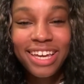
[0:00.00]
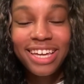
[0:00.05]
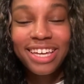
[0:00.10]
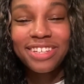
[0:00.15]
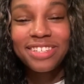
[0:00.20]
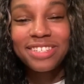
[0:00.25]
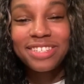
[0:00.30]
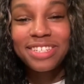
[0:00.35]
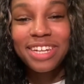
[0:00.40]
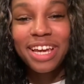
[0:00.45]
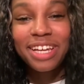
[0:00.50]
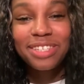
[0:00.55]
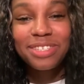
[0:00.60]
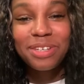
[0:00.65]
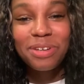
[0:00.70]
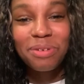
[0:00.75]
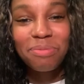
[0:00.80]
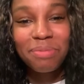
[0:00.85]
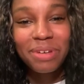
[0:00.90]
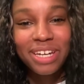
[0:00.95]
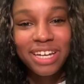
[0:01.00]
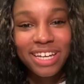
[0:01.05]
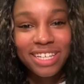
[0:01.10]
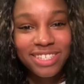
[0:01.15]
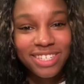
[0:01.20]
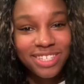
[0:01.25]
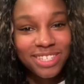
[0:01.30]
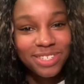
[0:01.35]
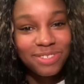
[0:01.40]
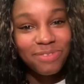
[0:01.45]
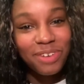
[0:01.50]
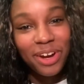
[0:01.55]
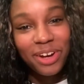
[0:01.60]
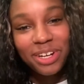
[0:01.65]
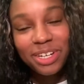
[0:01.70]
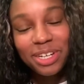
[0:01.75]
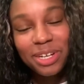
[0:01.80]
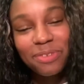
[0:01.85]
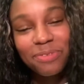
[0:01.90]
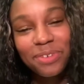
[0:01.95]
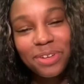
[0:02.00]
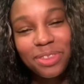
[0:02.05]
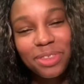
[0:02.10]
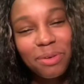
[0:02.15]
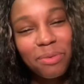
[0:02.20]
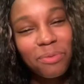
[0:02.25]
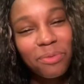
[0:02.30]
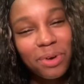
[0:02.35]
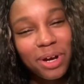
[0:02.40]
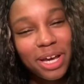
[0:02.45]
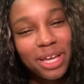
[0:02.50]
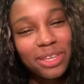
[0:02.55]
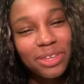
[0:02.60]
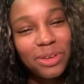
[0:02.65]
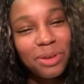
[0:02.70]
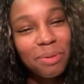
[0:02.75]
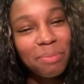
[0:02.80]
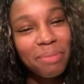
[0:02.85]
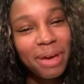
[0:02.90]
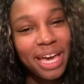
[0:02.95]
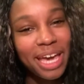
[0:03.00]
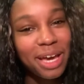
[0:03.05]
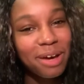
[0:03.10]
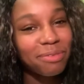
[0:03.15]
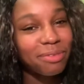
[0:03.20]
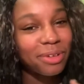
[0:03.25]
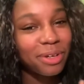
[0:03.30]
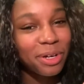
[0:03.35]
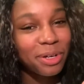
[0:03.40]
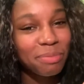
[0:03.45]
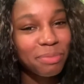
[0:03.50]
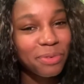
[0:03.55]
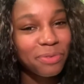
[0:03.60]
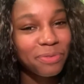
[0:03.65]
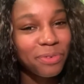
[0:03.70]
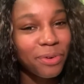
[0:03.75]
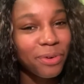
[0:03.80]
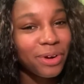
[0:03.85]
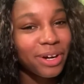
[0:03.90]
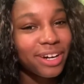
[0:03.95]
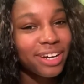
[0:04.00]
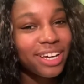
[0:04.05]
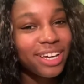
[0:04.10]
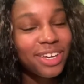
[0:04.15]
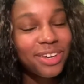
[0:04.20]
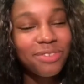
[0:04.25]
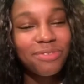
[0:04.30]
And stay tuned because this is very different than what you may have learned before.